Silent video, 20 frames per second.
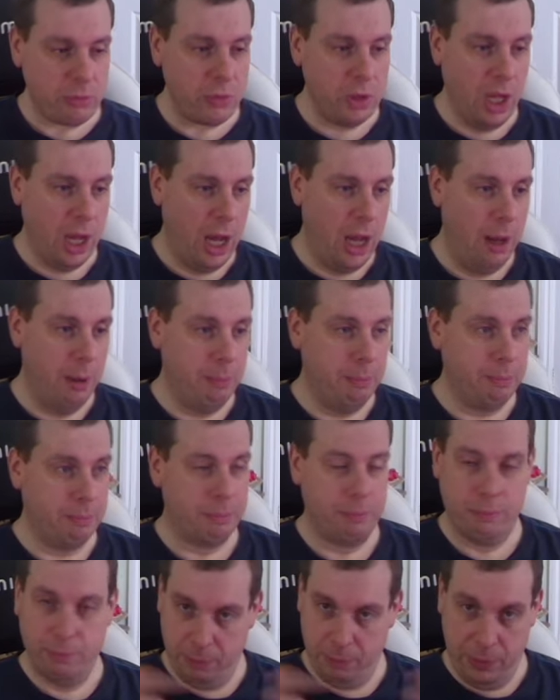
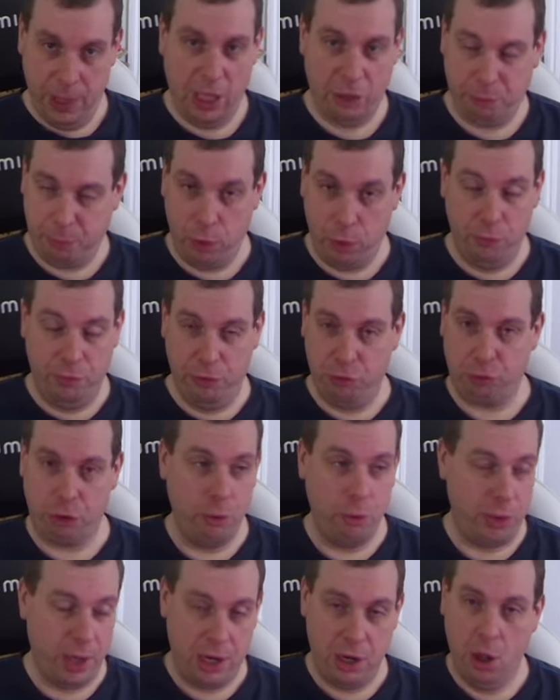That's proven
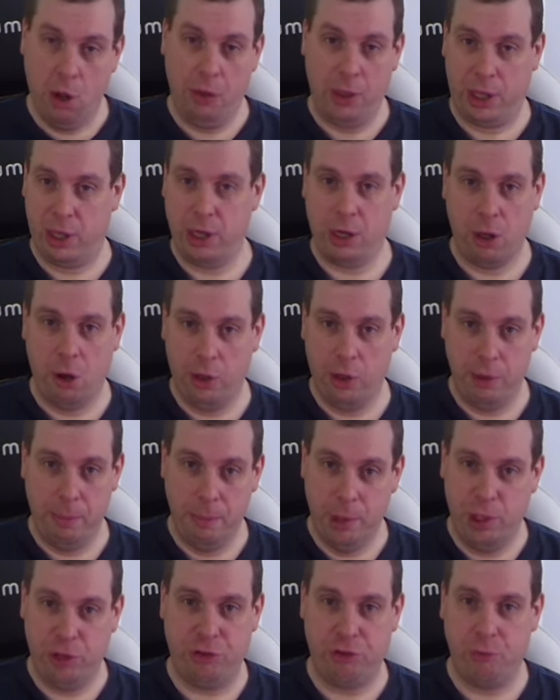true. They're not. They're going to call it the
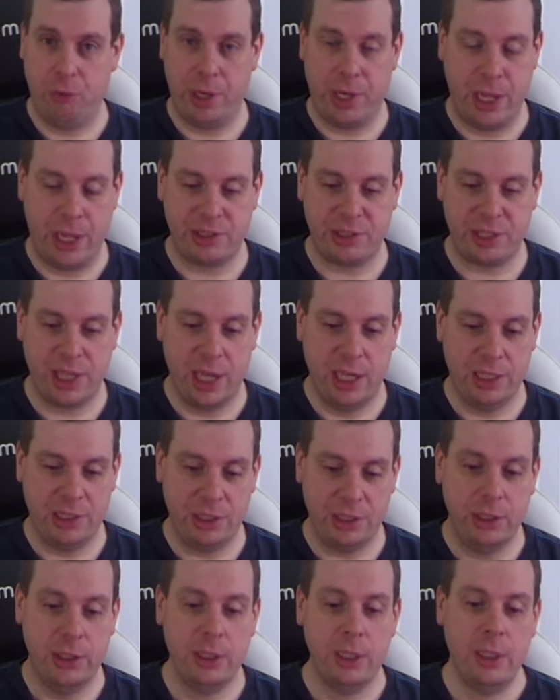Mercenary
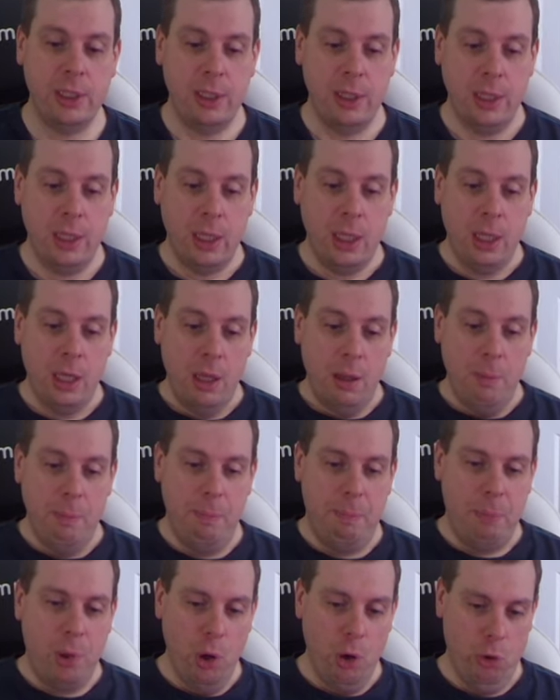Kickstarter.
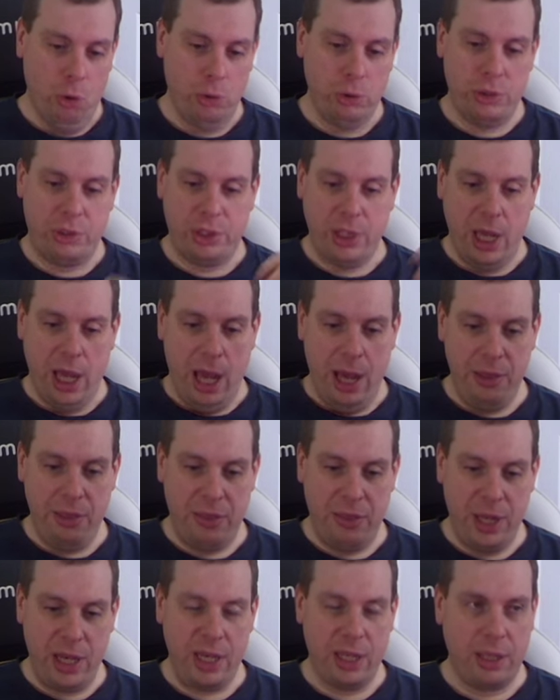But I
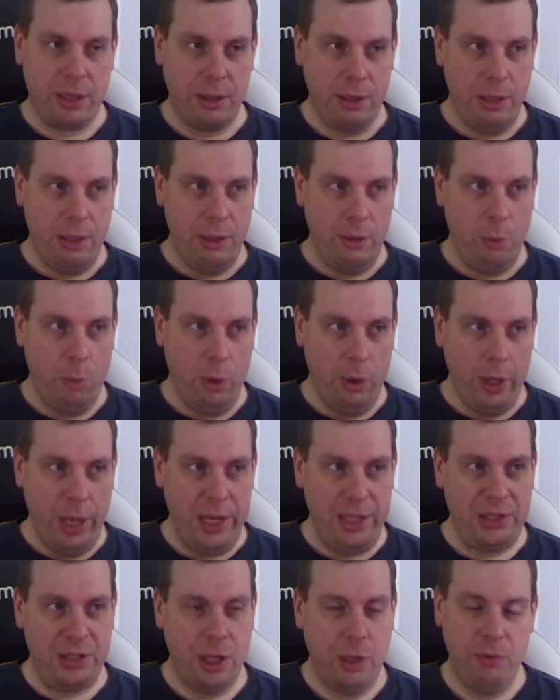think
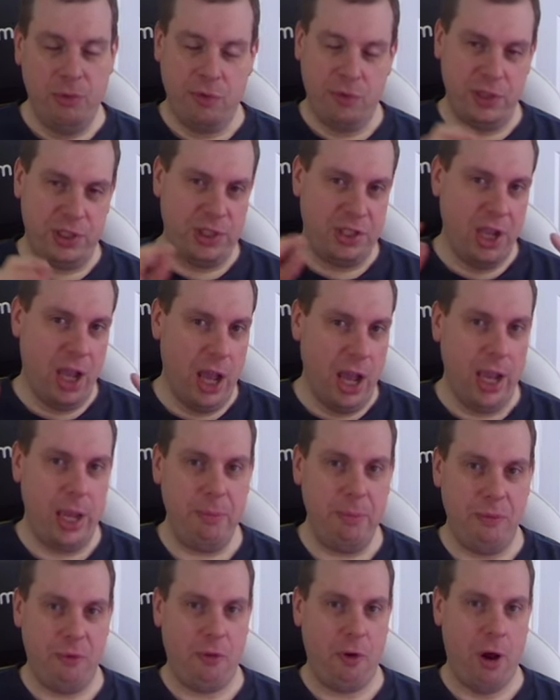in terms of a
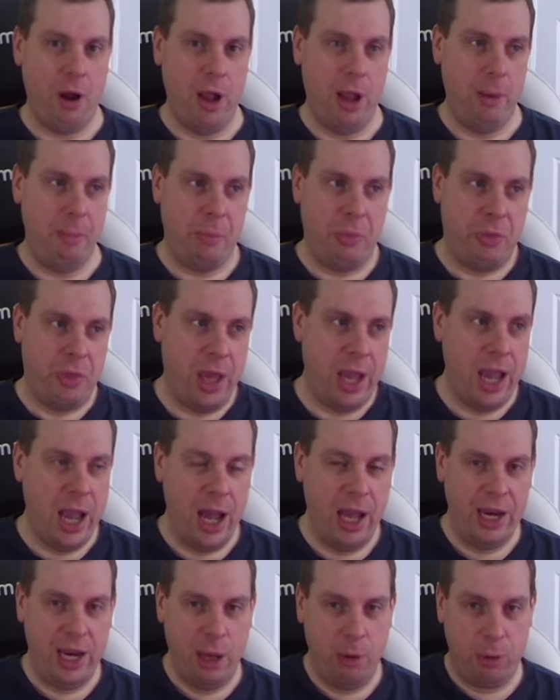time frame, they
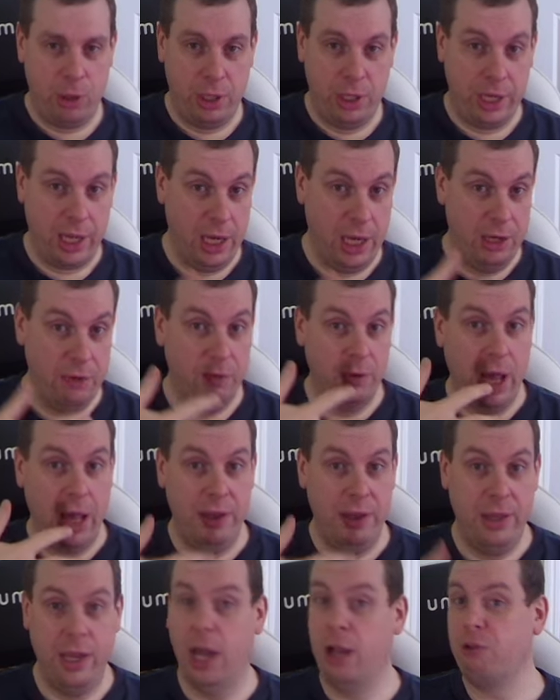are now going to kind of
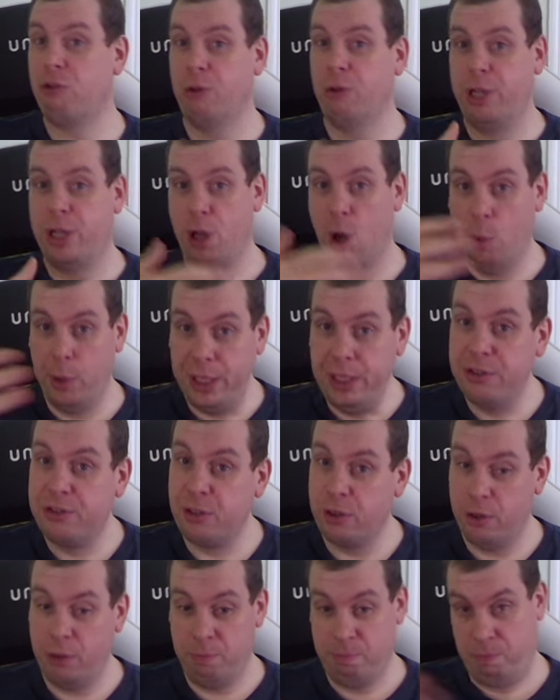naturally go
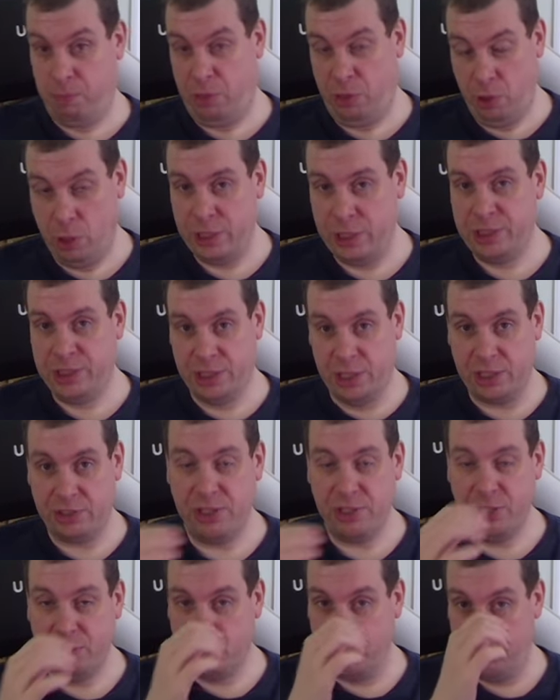into the
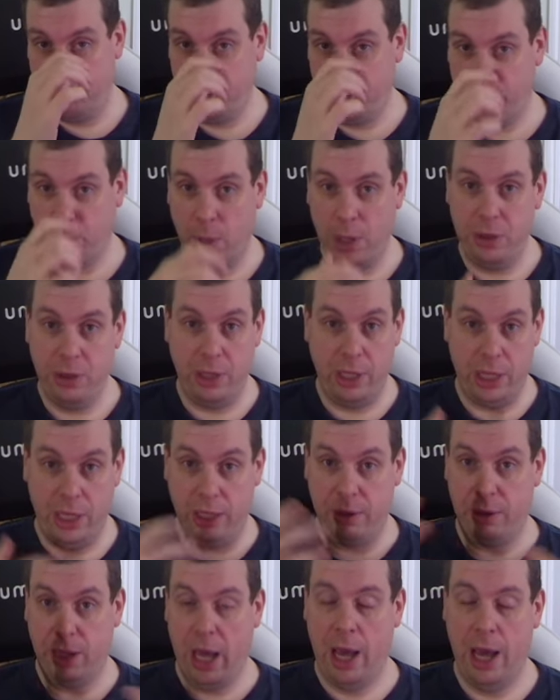3060s, which is when the